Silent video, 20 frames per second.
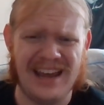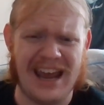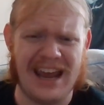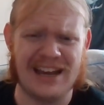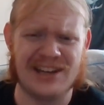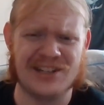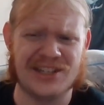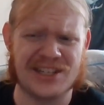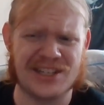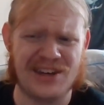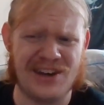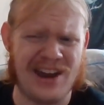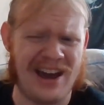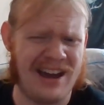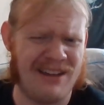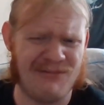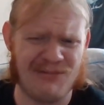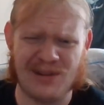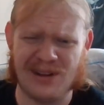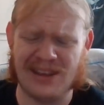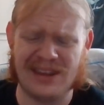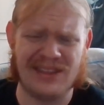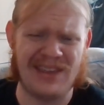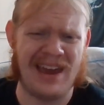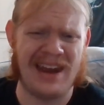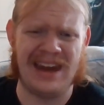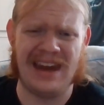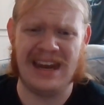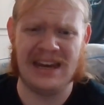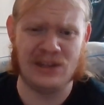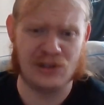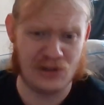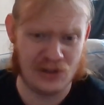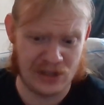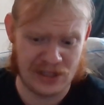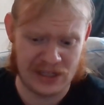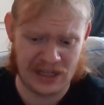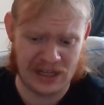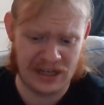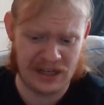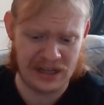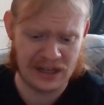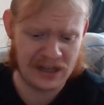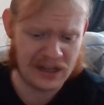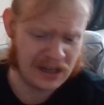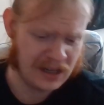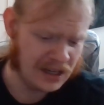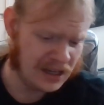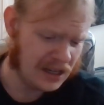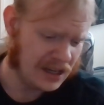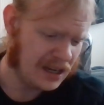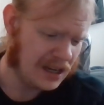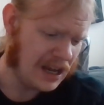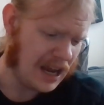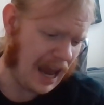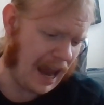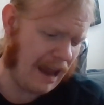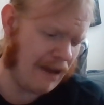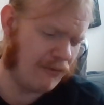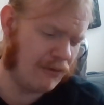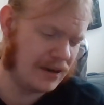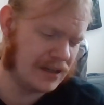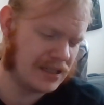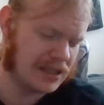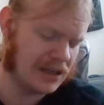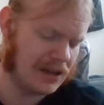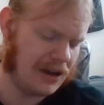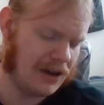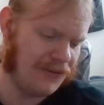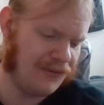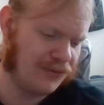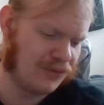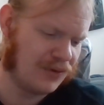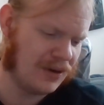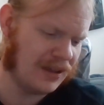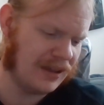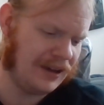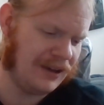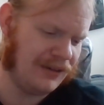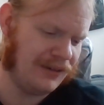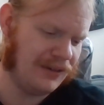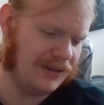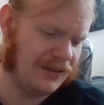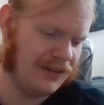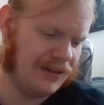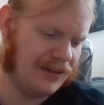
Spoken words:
and just not really that interesting. And what's really